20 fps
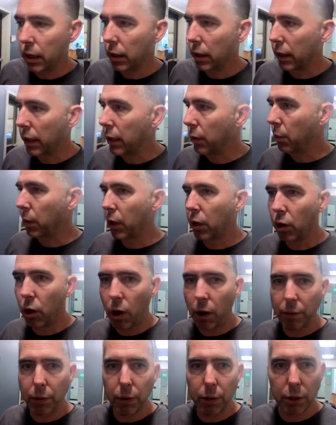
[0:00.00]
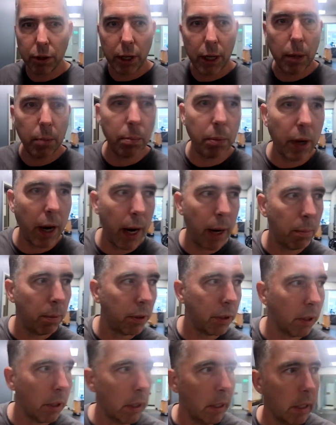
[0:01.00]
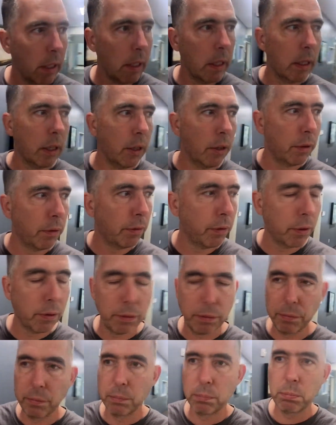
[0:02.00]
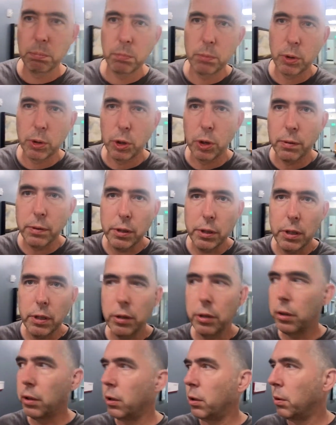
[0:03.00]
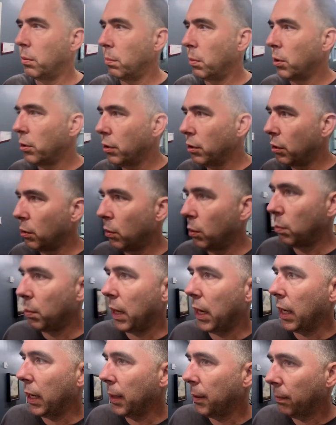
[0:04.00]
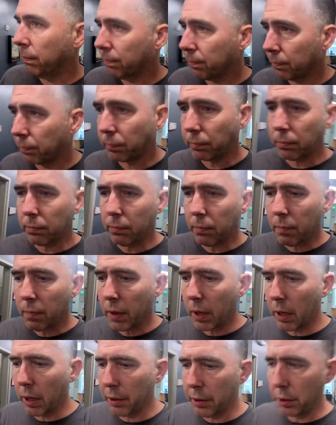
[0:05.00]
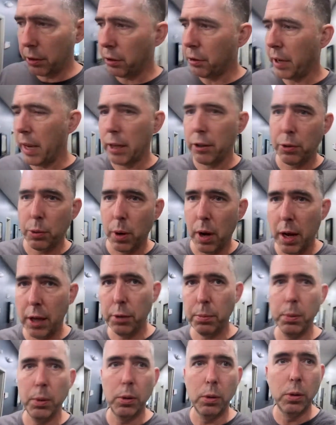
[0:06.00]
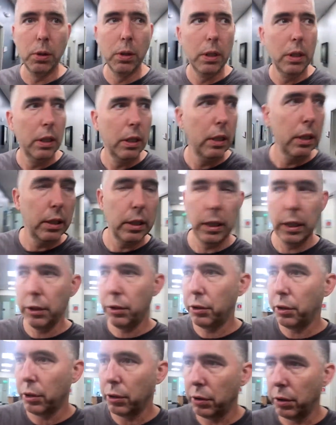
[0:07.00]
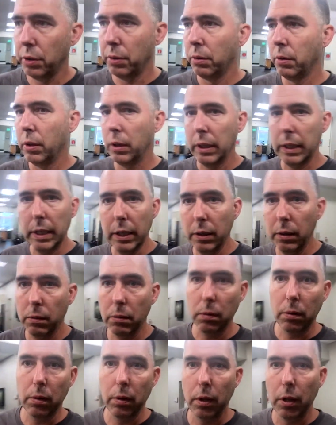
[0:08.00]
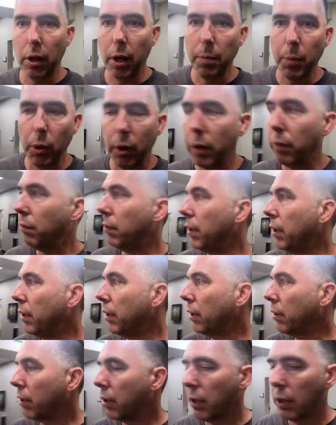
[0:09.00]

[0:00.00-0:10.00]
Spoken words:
Again, we can offer the same types of services that an emergency room can, that's attached to a hospital. It's just, again, a lot more convenient.